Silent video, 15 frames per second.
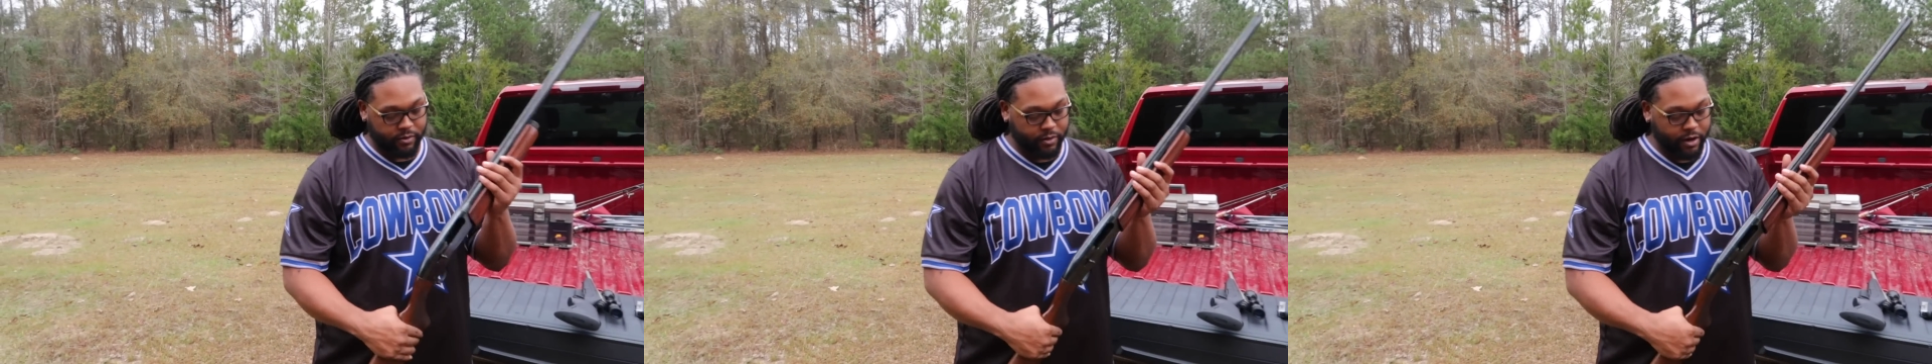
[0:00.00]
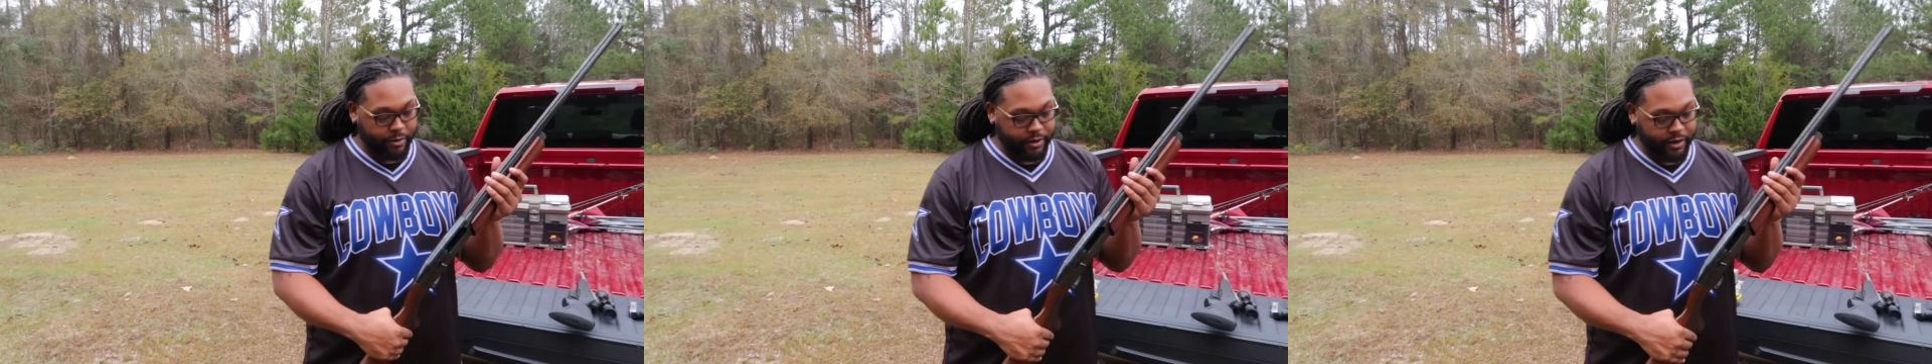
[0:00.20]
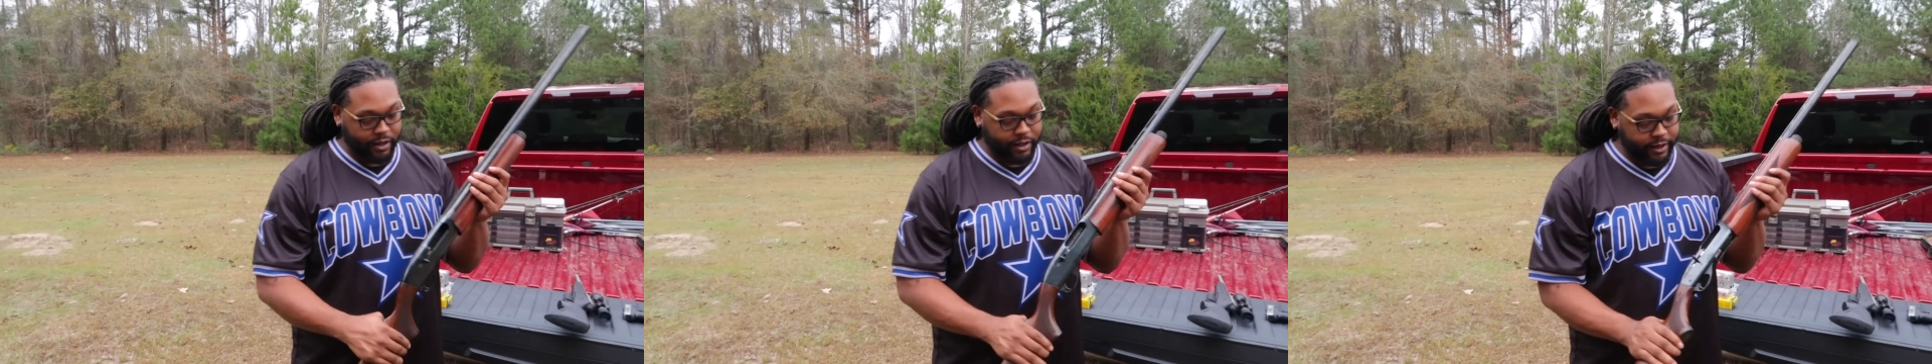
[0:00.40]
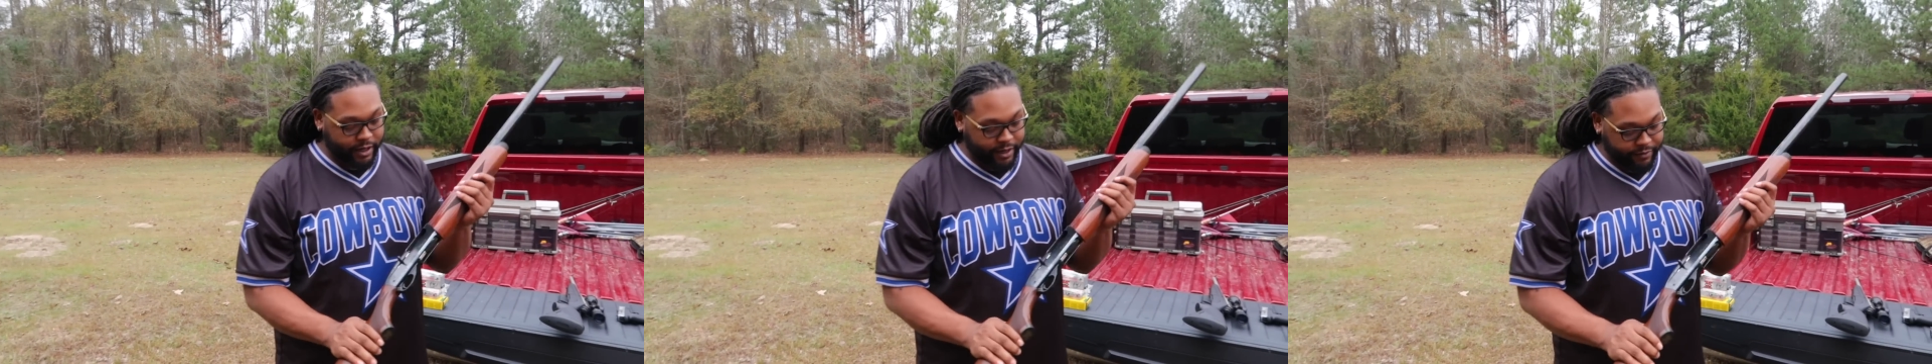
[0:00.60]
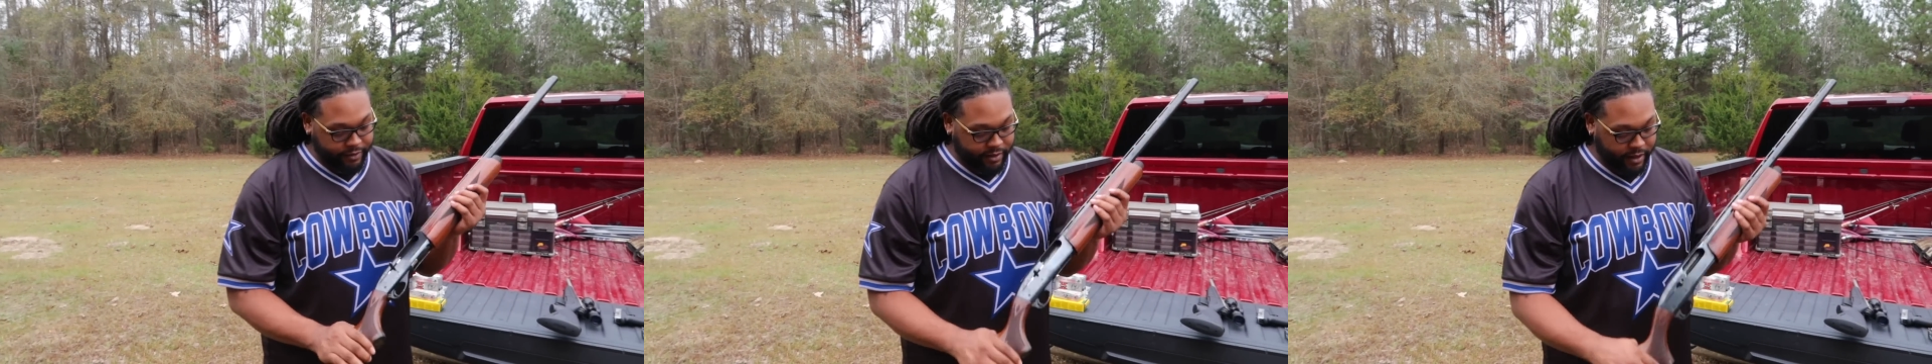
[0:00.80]
we already cleared
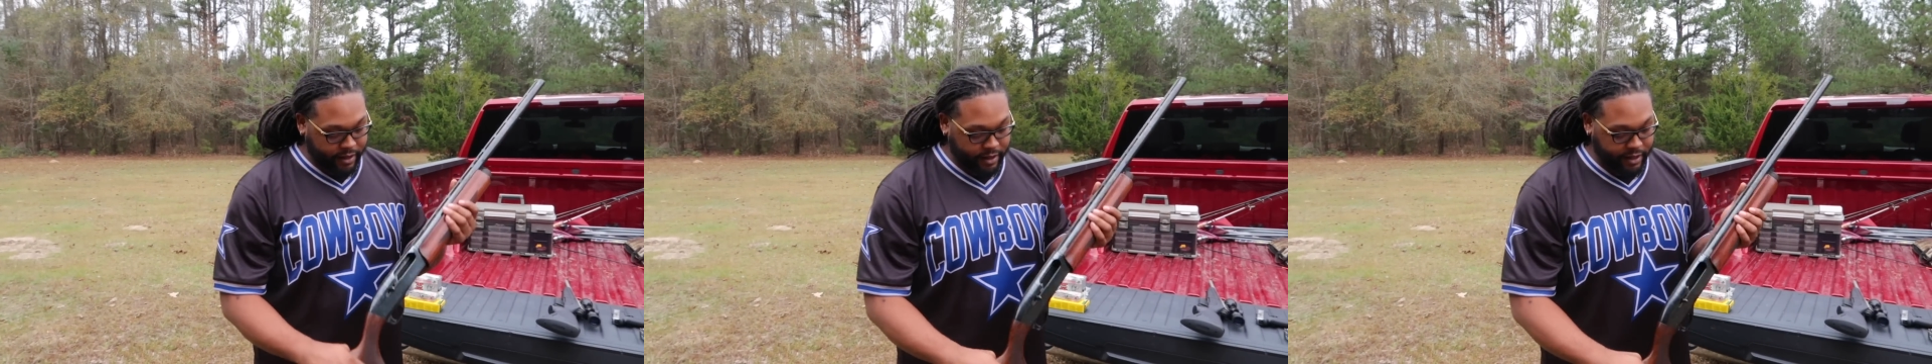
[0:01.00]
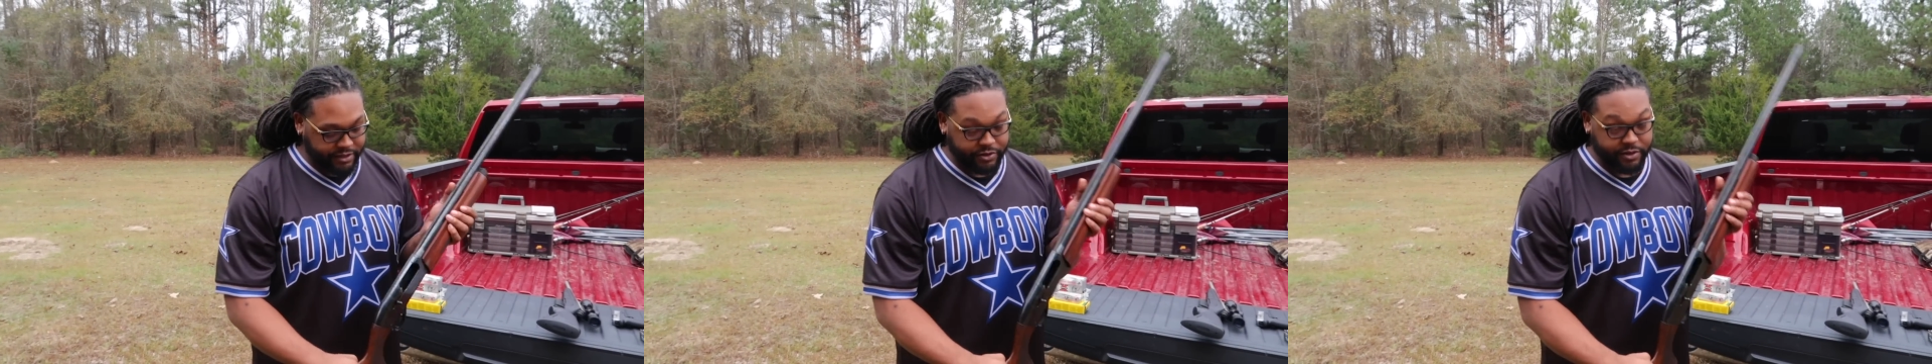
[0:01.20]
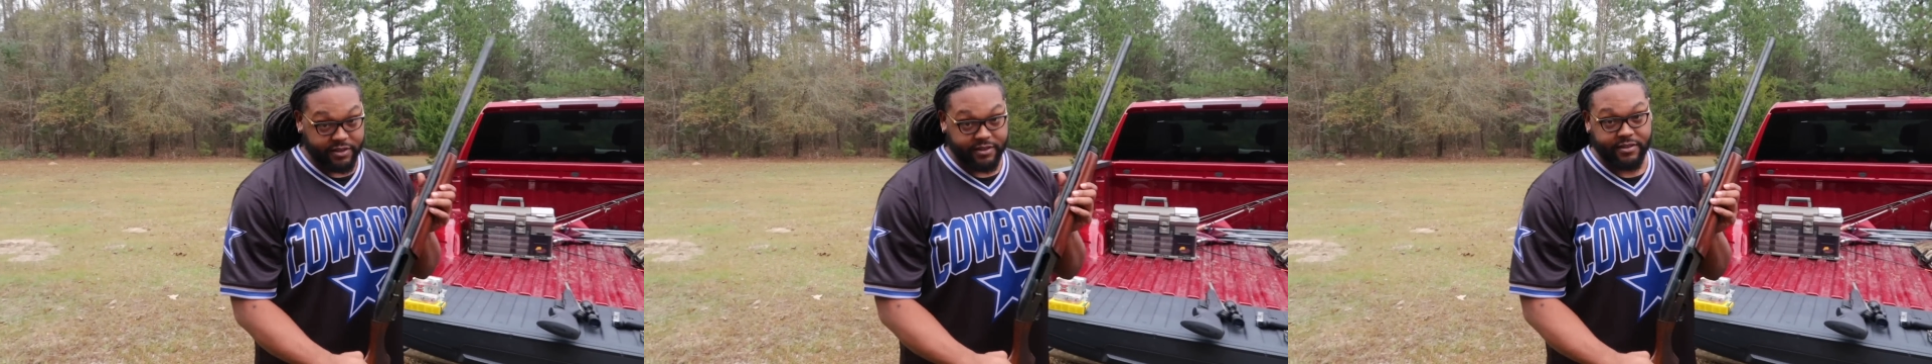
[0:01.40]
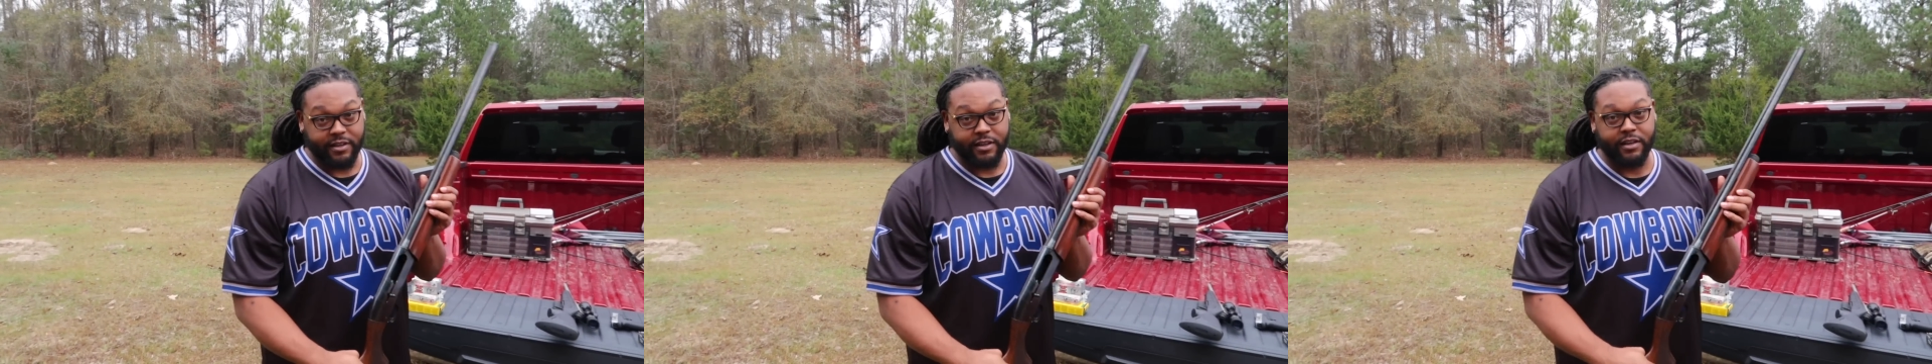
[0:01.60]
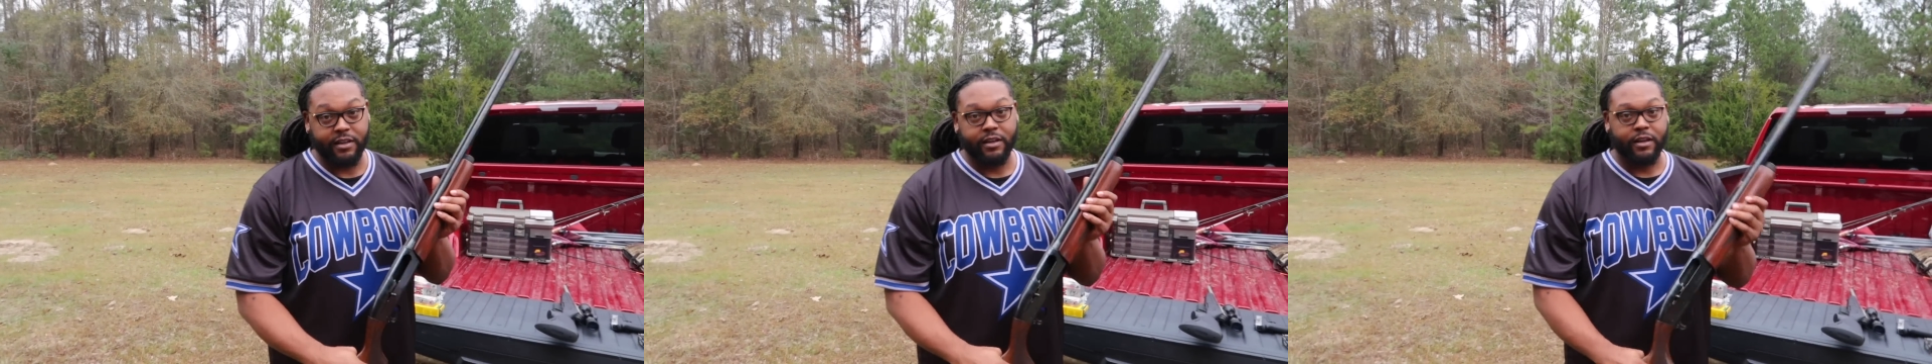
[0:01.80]
everything, as you can
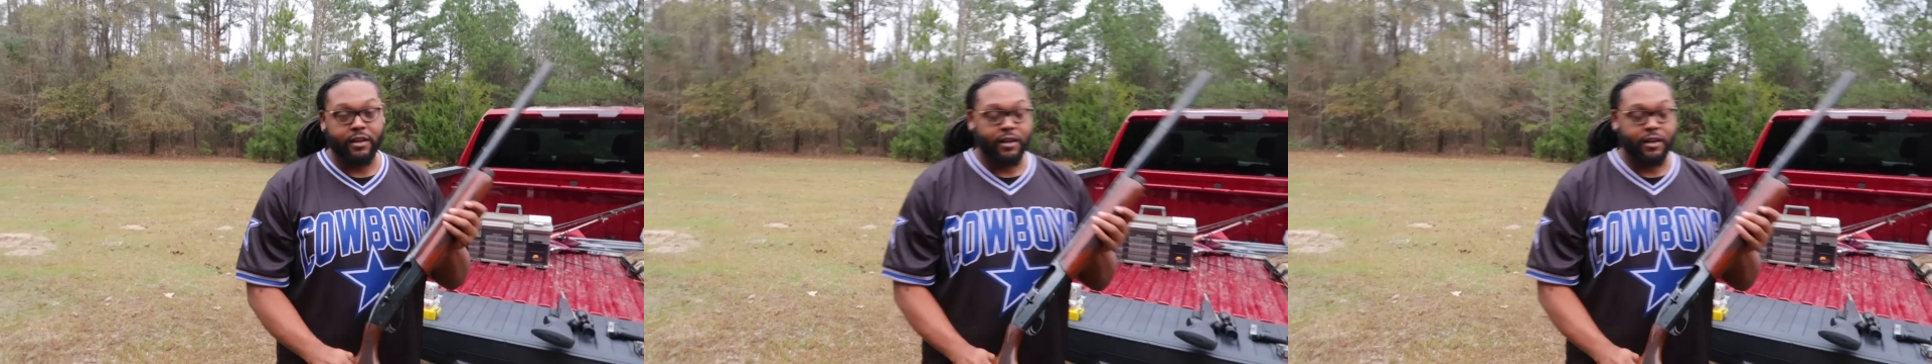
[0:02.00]
see.